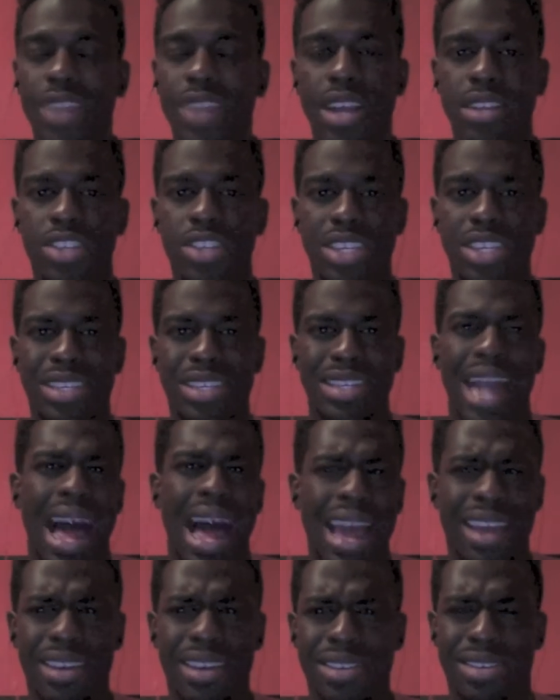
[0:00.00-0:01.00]
Just
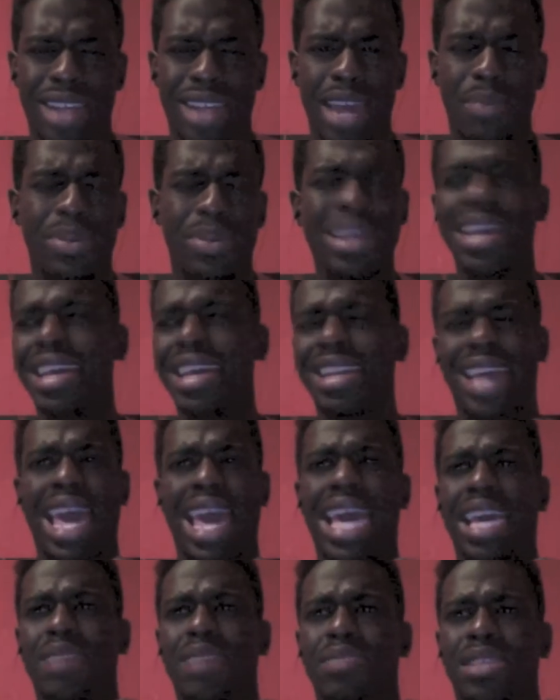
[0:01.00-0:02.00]
liars, like playing
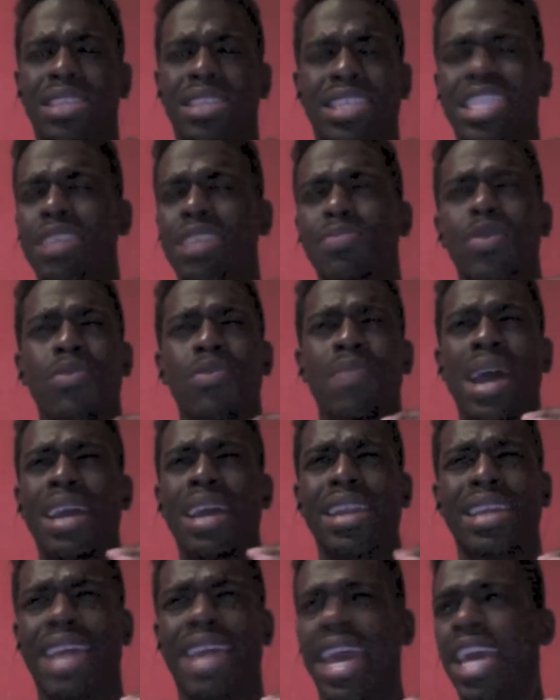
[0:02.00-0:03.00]
games,
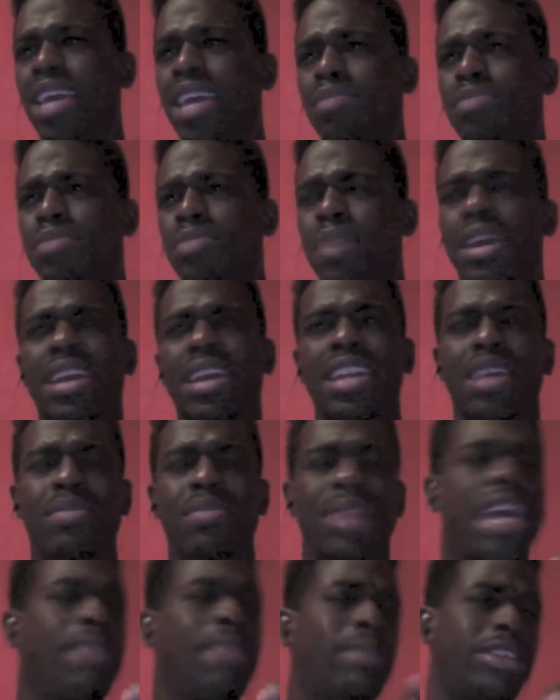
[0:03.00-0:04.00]
simple-minded games, making up
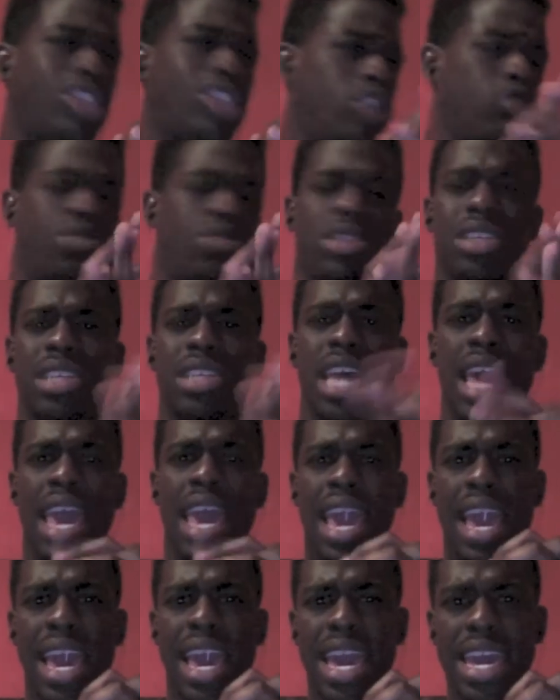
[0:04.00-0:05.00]
lame excuses.
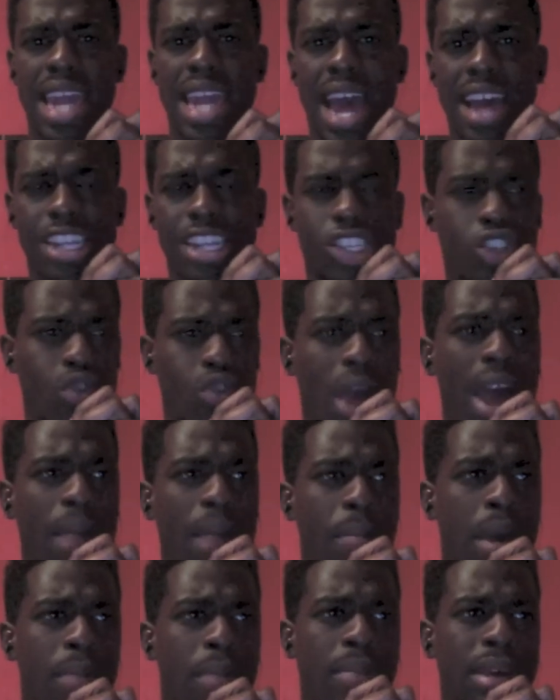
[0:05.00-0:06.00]
And I tried
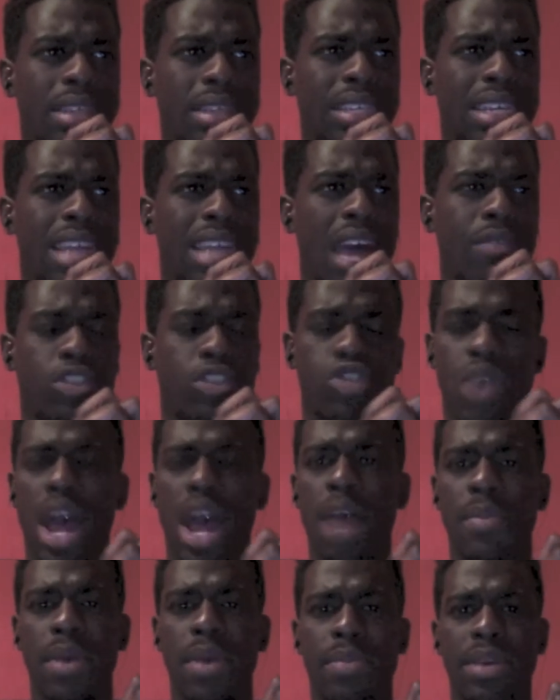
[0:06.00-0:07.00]
my best, and I've tried
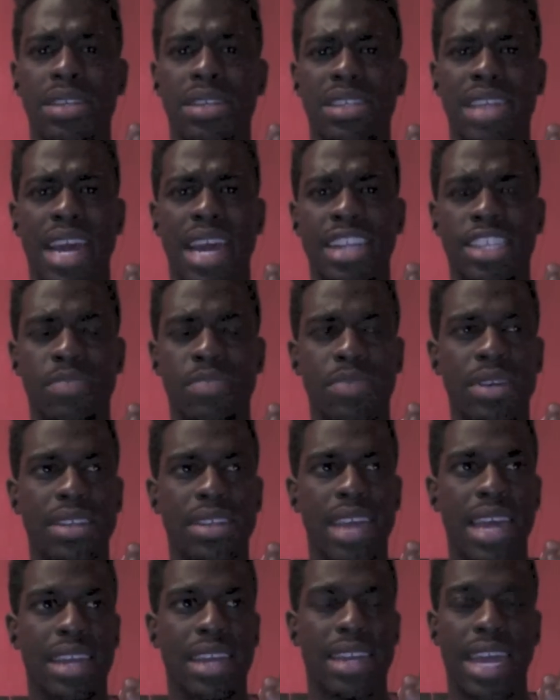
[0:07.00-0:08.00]
my best not to be
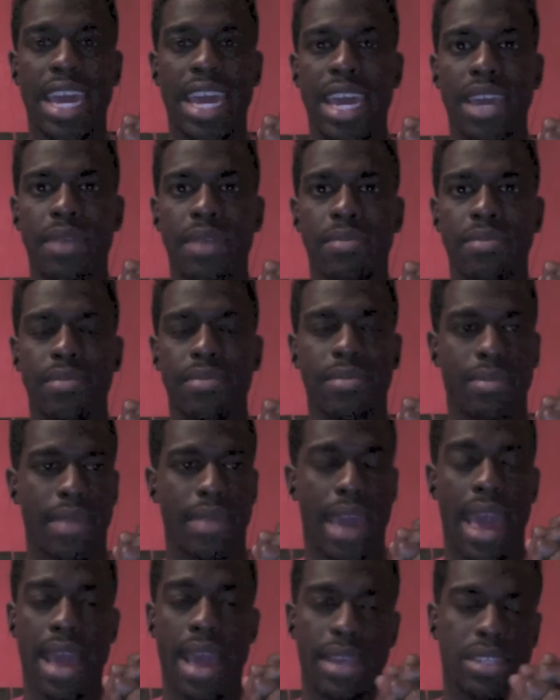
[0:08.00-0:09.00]
that
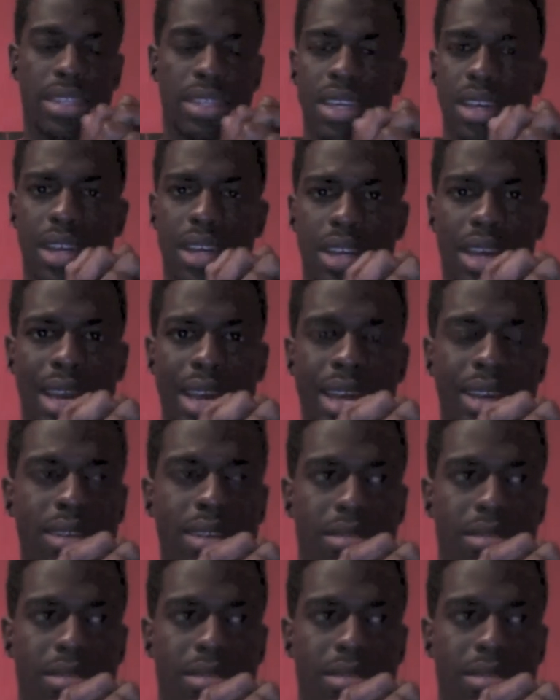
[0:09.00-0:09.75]
lame-ass nigga. Like,